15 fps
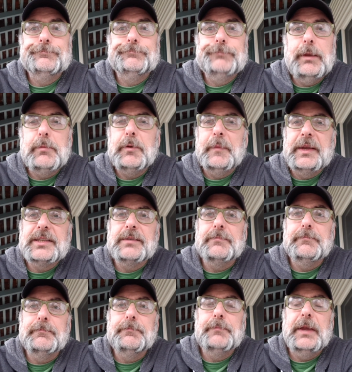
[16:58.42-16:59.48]
Maybe I'll make
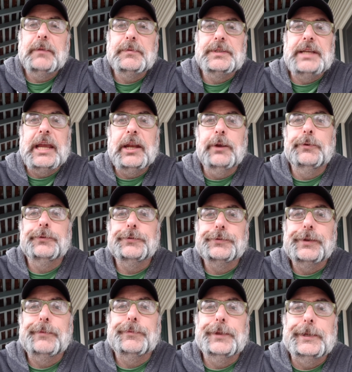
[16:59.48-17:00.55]
some baked potatoes or
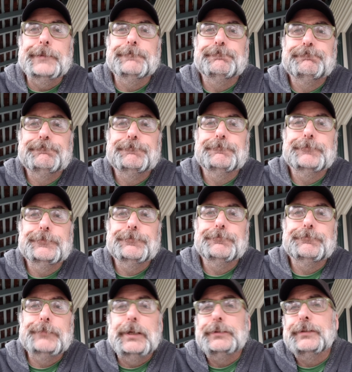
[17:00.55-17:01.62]
something.
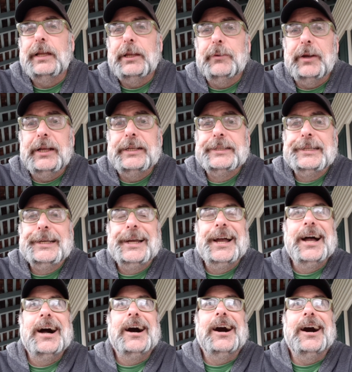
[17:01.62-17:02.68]
But anyway,
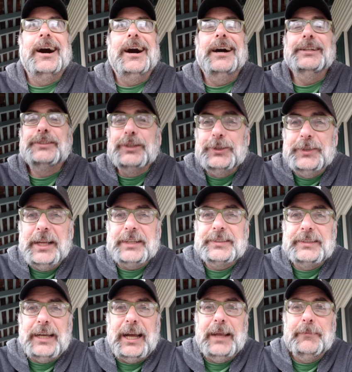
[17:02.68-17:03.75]
uh, until next
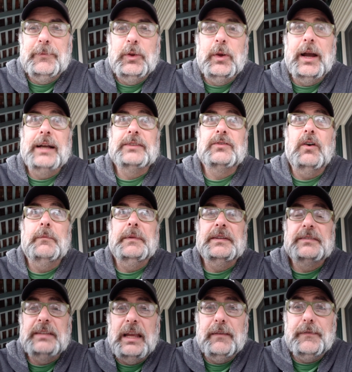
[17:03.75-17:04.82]
time, you guys all be safe